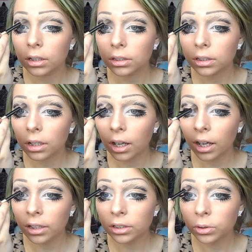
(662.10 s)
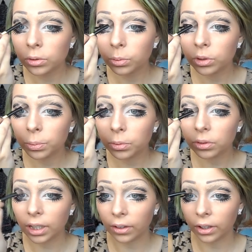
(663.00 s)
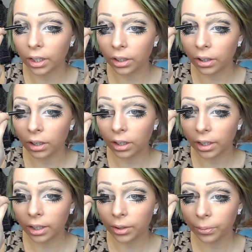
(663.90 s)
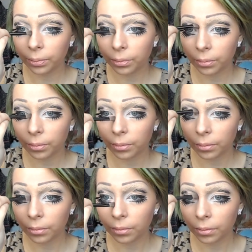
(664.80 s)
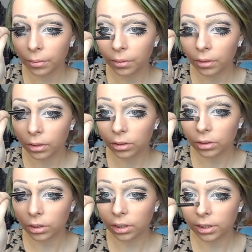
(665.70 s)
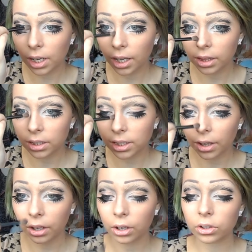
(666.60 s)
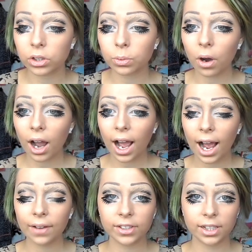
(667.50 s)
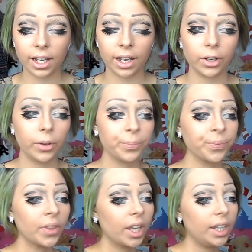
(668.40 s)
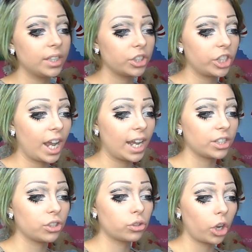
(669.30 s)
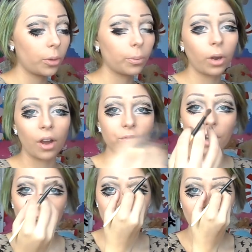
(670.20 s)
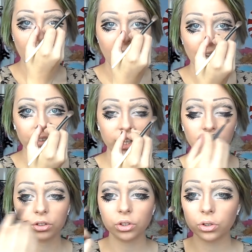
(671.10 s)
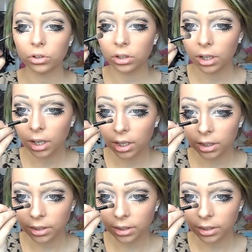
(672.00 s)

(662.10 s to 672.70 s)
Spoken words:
And as this was brought down here earlier, just going to take this down the nose, because what I have seen is that she has so like very, very heavy contour